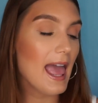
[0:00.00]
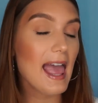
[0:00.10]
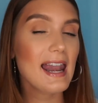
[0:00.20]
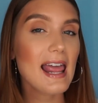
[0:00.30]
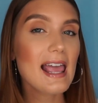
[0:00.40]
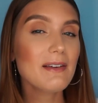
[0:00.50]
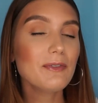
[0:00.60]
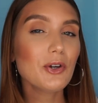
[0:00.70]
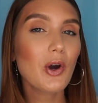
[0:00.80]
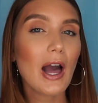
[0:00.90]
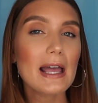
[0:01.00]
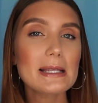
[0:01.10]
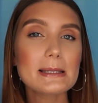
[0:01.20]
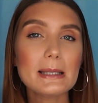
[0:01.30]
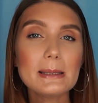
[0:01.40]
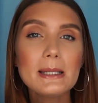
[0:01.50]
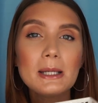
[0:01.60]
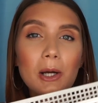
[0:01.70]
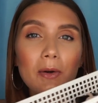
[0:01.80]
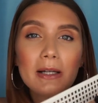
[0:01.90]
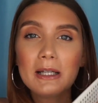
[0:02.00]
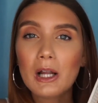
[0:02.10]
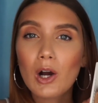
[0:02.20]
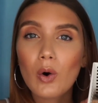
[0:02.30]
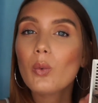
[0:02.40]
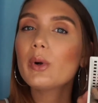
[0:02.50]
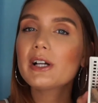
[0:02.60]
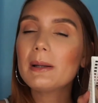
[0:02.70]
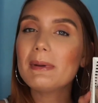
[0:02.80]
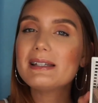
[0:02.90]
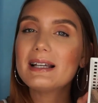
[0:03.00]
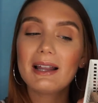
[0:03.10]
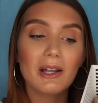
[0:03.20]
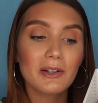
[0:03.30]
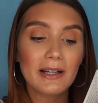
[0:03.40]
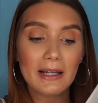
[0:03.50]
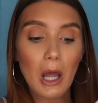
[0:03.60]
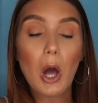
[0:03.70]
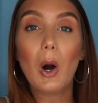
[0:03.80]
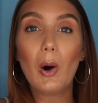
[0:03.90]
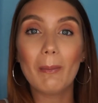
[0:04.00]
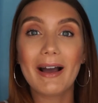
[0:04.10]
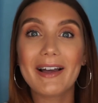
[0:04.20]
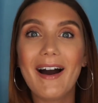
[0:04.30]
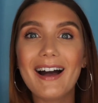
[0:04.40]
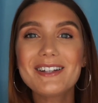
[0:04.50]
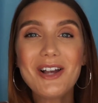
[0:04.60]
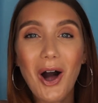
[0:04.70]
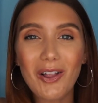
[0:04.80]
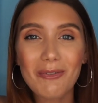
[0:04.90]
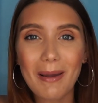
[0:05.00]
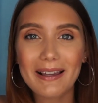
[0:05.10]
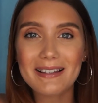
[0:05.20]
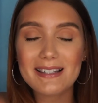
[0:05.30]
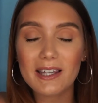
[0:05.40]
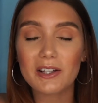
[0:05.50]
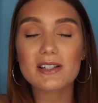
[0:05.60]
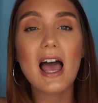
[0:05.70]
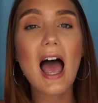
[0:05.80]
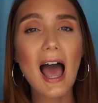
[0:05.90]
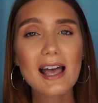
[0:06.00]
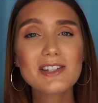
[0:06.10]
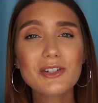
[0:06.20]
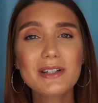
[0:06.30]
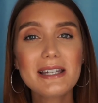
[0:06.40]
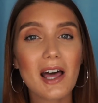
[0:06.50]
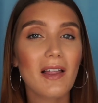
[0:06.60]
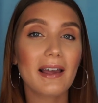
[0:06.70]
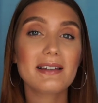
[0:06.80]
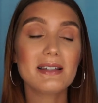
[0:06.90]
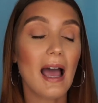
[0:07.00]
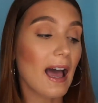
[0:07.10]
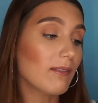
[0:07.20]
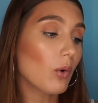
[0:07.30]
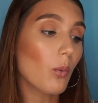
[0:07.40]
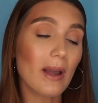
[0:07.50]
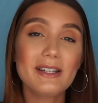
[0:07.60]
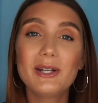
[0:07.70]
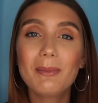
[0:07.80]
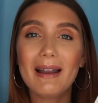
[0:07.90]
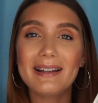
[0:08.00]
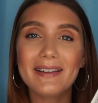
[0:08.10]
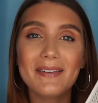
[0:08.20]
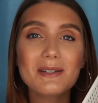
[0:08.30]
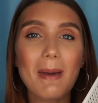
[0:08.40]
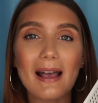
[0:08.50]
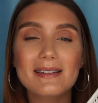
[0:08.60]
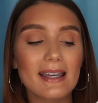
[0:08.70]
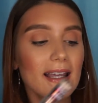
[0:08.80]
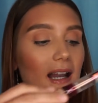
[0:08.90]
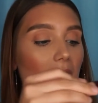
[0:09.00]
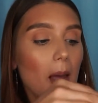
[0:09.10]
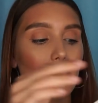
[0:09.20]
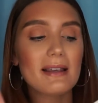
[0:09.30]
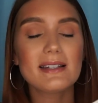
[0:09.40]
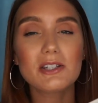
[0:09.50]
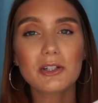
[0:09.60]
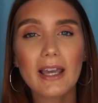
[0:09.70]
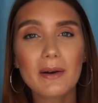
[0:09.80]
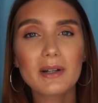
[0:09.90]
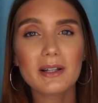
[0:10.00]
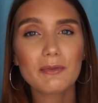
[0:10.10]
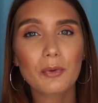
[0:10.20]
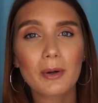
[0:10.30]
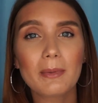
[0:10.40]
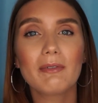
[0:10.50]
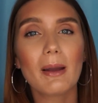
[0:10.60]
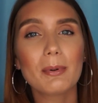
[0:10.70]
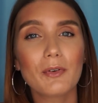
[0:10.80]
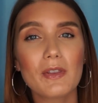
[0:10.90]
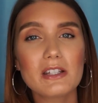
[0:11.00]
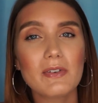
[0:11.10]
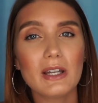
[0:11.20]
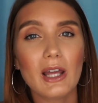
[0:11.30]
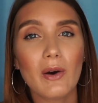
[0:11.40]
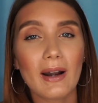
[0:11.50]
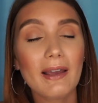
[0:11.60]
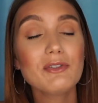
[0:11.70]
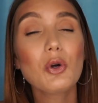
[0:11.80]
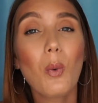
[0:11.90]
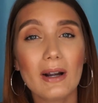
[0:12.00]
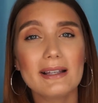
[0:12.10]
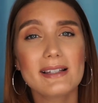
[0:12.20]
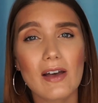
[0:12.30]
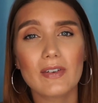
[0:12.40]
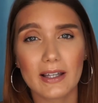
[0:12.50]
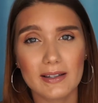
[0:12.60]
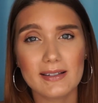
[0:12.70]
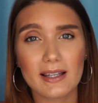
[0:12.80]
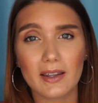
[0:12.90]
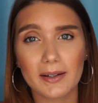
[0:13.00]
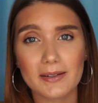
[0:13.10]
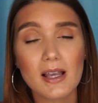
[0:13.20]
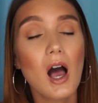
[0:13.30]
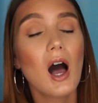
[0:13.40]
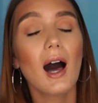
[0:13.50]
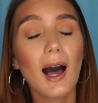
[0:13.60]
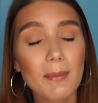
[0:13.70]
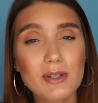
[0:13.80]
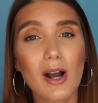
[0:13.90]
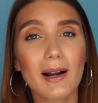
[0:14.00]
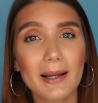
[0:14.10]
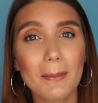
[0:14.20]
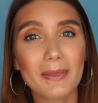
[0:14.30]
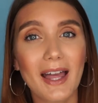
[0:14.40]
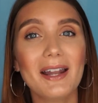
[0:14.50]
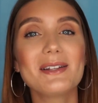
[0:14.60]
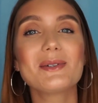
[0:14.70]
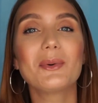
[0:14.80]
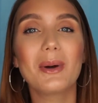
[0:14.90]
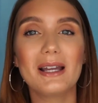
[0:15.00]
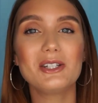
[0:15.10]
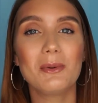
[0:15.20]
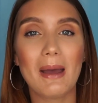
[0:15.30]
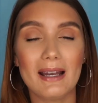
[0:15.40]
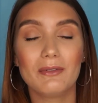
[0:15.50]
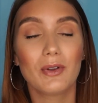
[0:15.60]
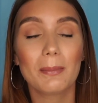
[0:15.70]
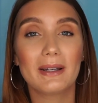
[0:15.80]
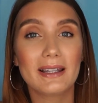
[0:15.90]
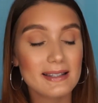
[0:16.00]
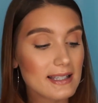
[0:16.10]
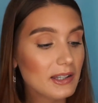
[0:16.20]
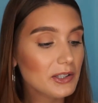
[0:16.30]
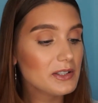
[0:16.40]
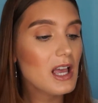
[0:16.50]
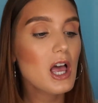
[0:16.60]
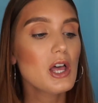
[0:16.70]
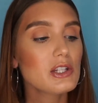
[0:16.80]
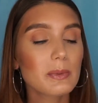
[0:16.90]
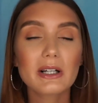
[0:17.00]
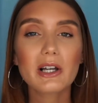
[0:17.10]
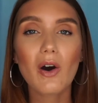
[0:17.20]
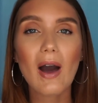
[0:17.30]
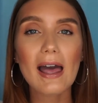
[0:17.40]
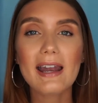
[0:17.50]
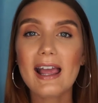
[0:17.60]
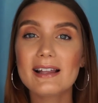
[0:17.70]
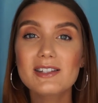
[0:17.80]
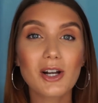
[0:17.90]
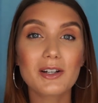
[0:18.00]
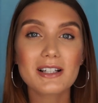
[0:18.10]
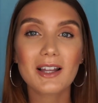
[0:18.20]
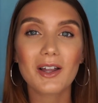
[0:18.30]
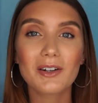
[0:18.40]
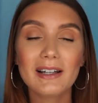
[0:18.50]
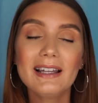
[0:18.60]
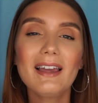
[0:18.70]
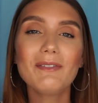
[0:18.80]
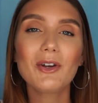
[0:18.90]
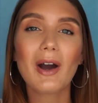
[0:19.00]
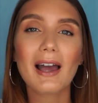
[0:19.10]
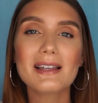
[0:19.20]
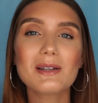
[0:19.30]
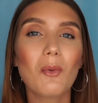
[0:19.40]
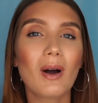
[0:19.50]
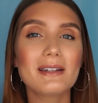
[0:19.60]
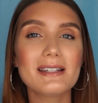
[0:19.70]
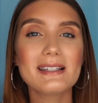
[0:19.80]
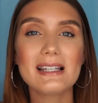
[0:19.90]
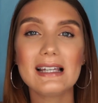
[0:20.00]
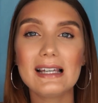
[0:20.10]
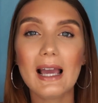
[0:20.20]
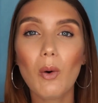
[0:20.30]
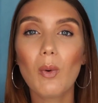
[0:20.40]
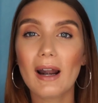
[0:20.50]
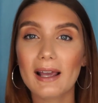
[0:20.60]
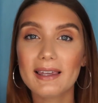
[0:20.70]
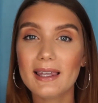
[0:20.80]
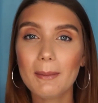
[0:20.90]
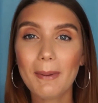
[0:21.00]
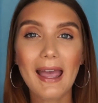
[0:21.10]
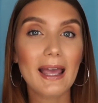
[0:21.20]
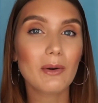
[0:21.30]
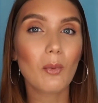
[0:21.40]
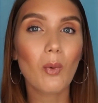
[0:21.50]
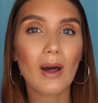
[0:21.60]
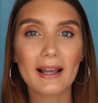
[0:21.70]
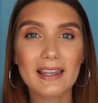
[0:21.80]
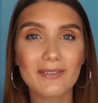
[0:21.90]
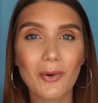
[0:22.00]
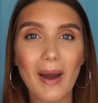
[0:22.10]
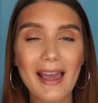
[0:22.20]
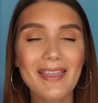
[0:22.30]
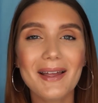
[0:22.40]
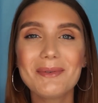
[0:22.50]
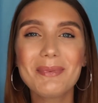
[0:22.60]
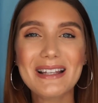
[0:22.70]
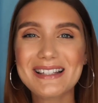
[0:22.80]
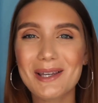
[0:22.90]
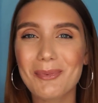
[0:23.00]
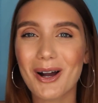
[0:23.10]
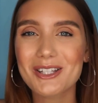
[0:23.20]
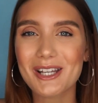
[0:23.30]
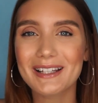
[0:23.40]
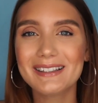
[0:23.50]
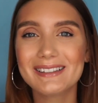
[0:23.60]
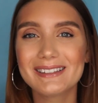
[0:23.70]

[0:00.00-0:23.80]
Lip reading: And if you guys didn't already know, we're going to be decluttering, oh my gosh, all of my concealers. As you can tell, I have way too many in this basket. My sister counted it for me right before this video, and I have 27 concealers. I'm sorry, but that is way too many flippin' concealers. So we're going to go ahead and start decluttering. If you guys want to see what I keep and what I give away, then please keep watching.